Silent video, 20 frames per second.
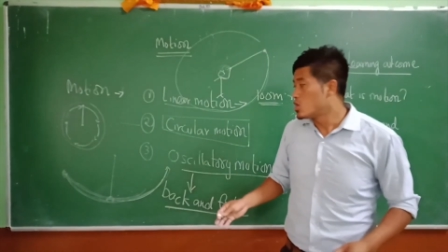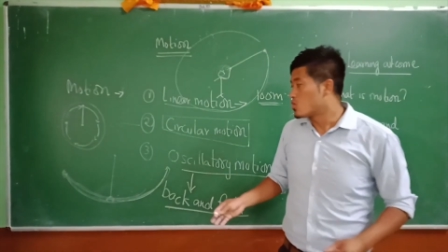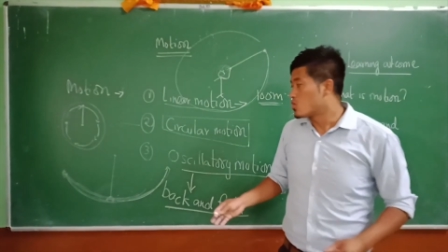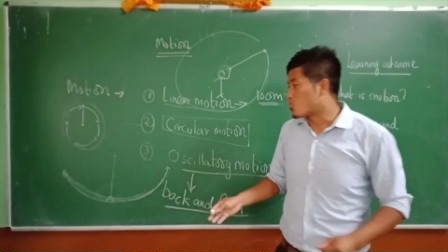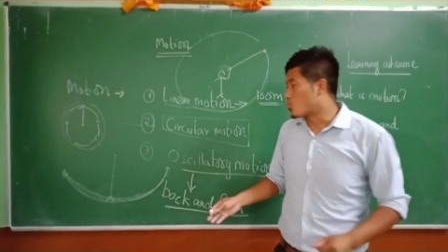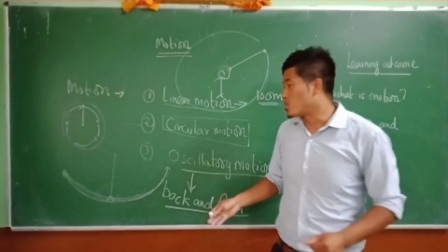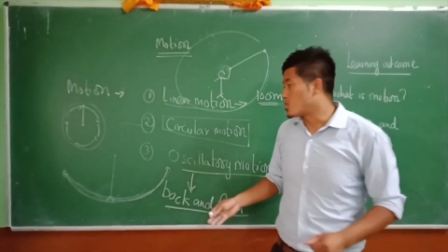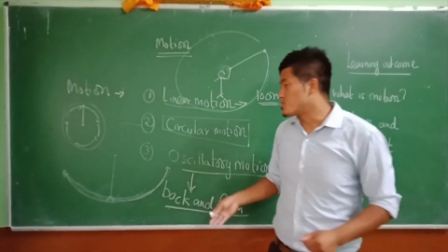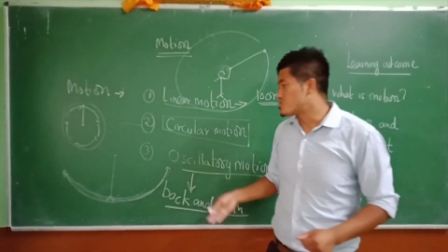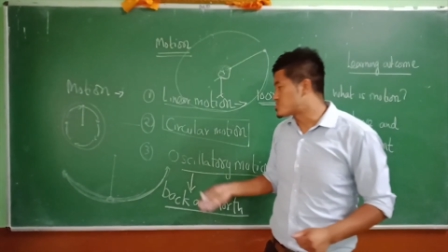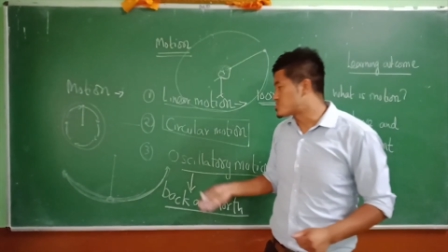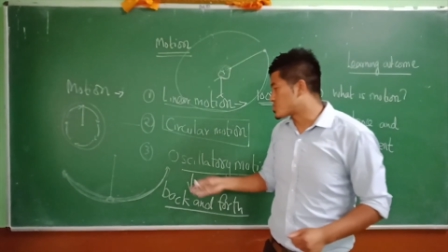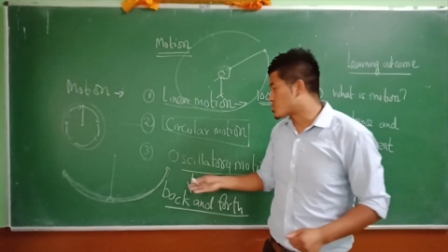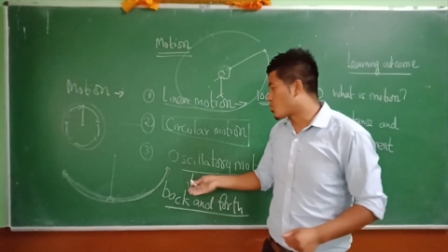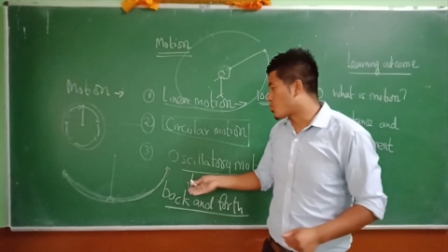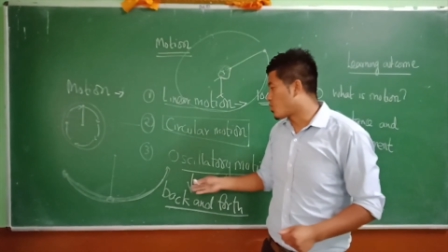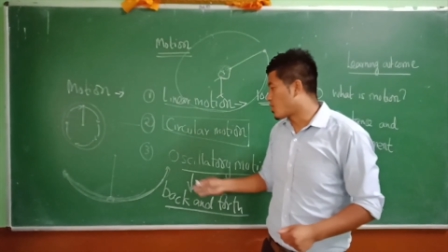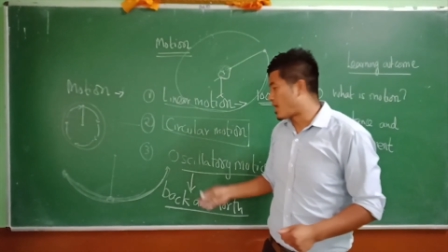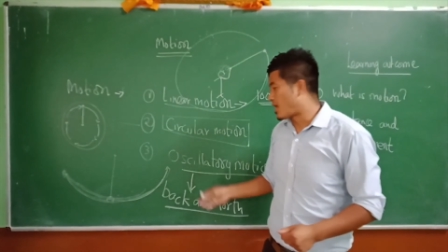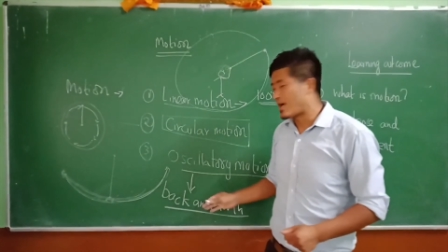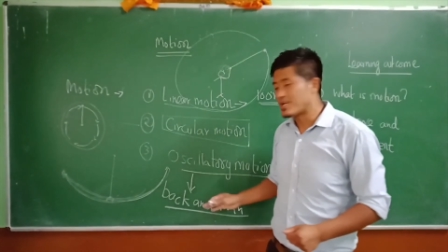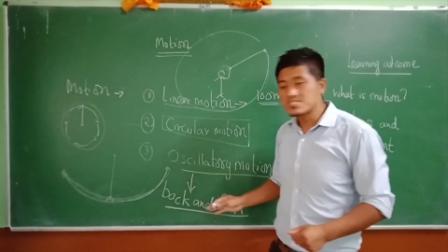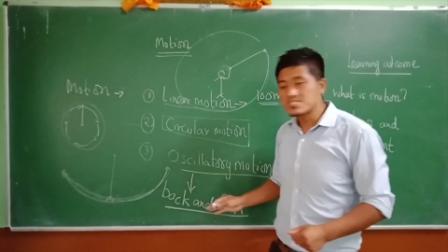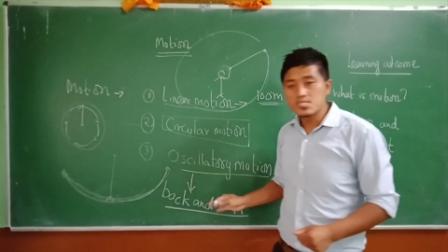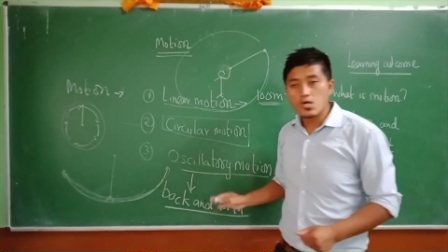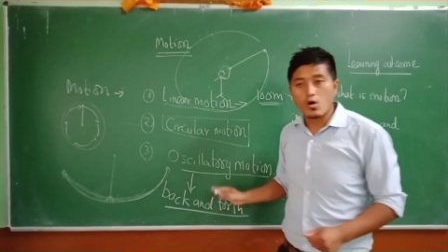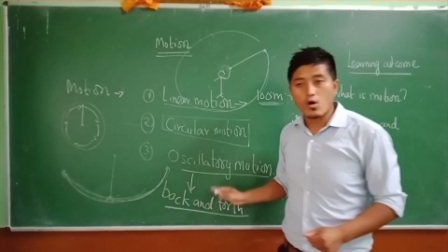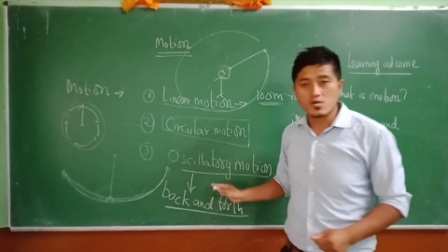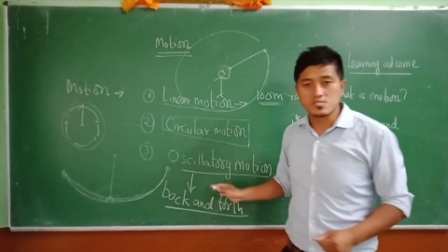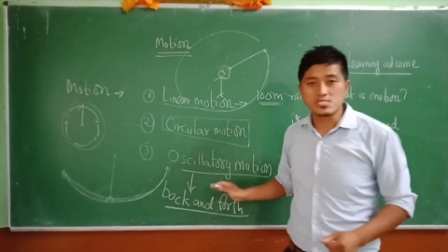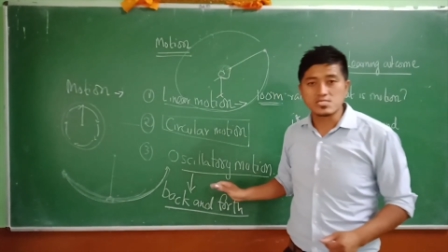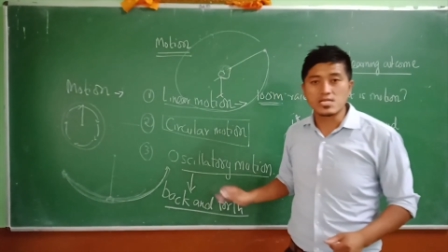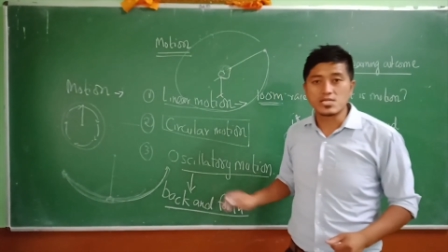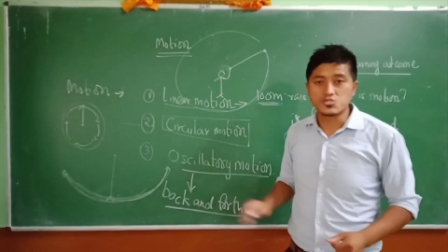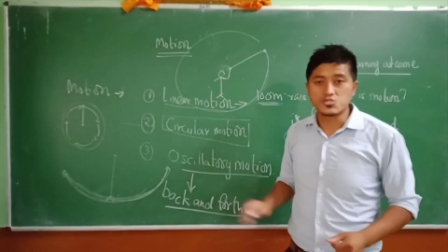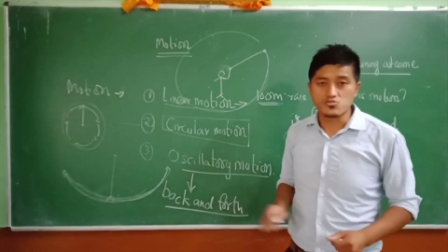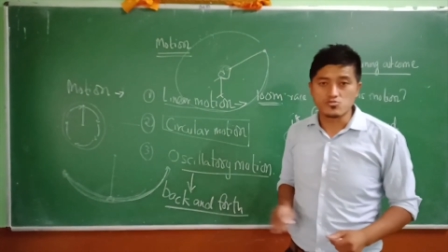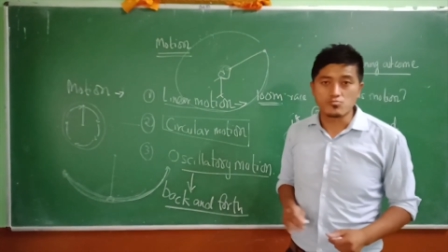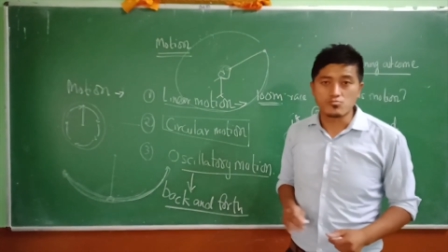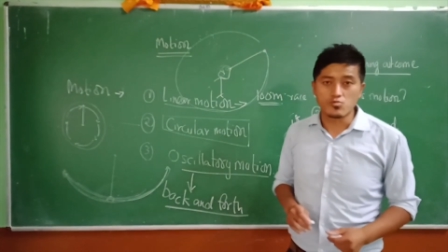we used to call as
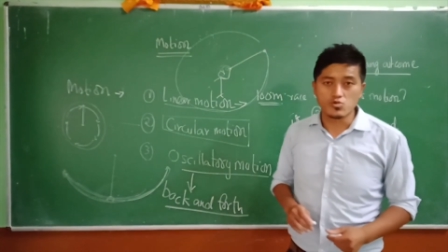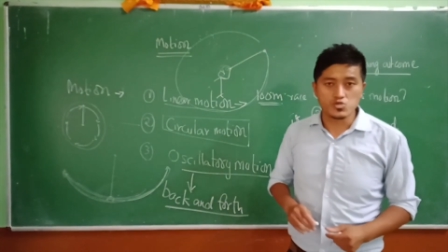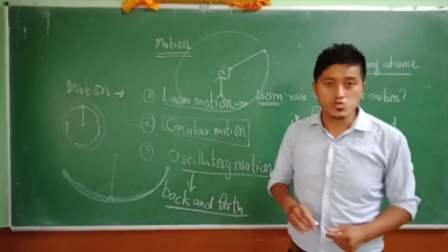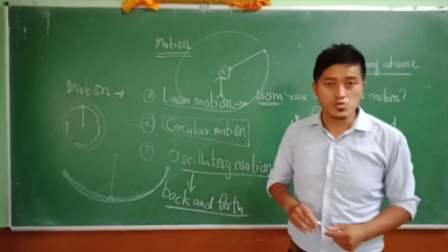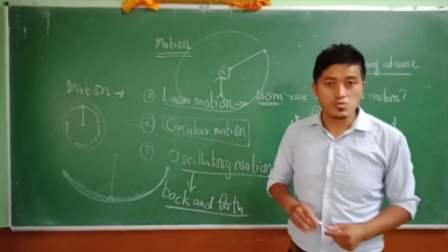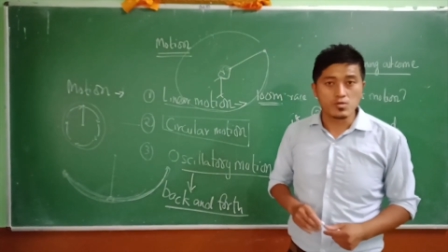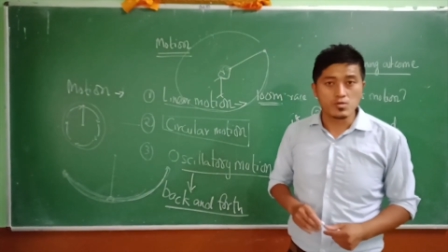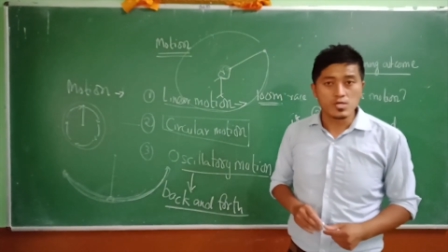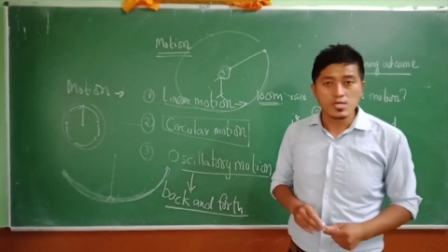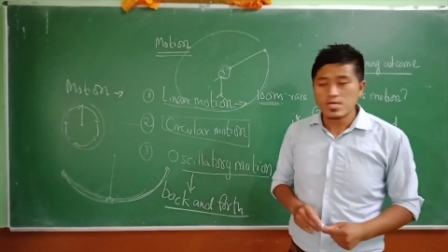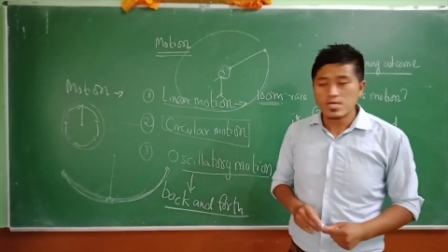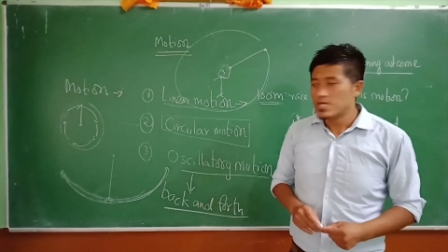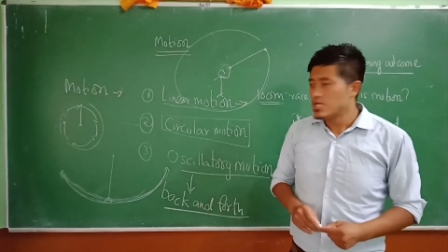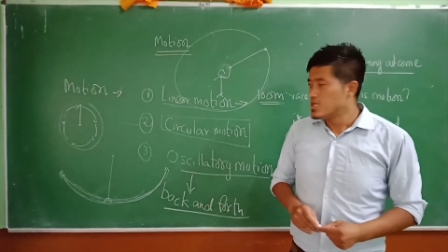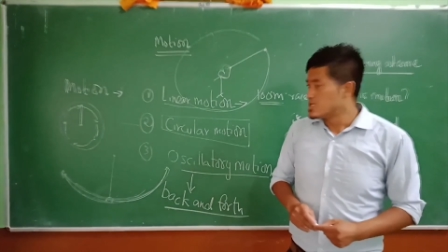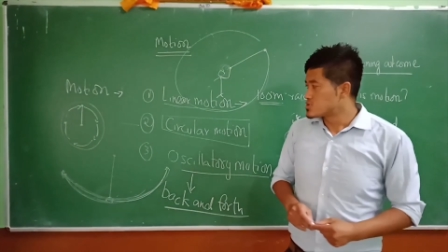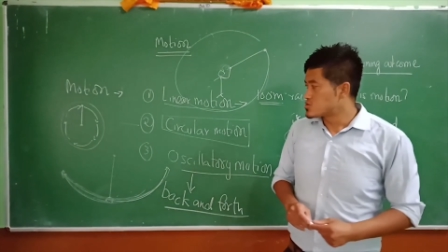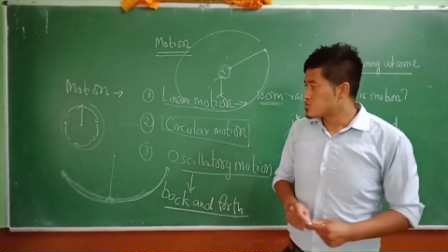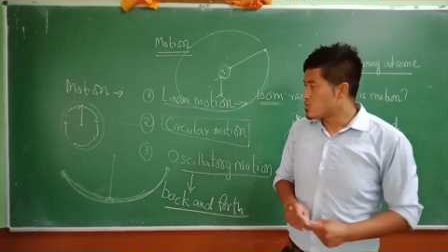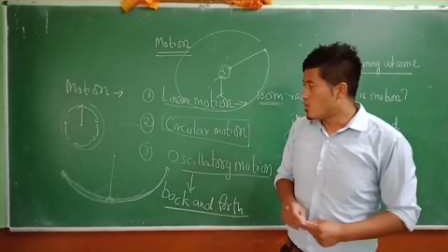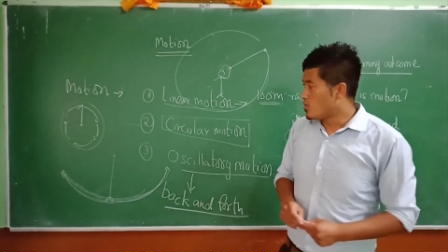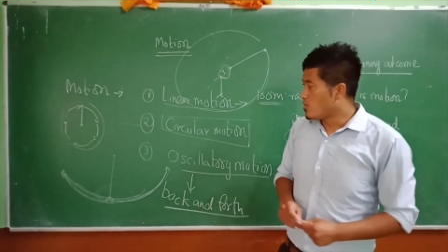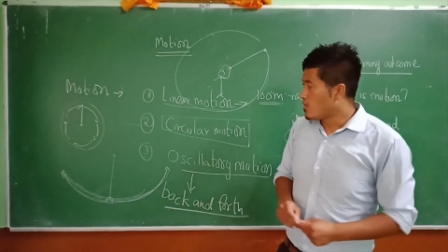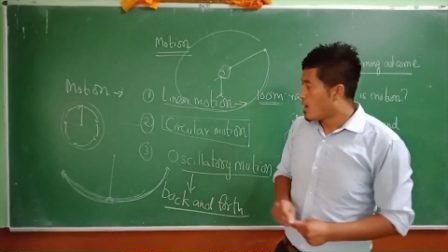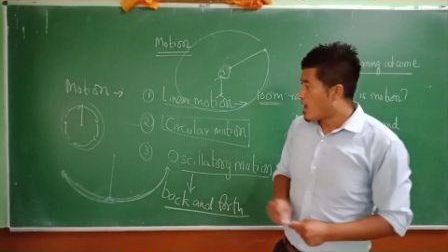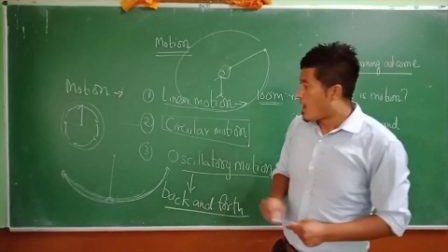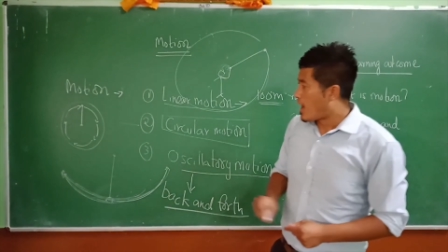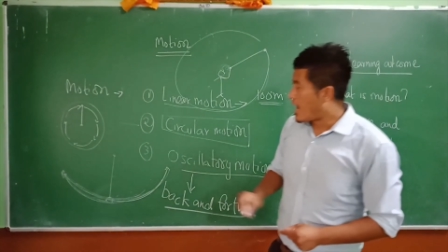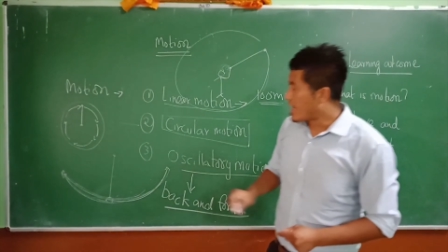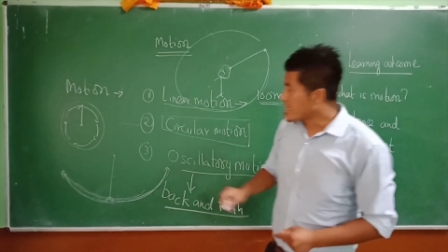oscillatory motion. So I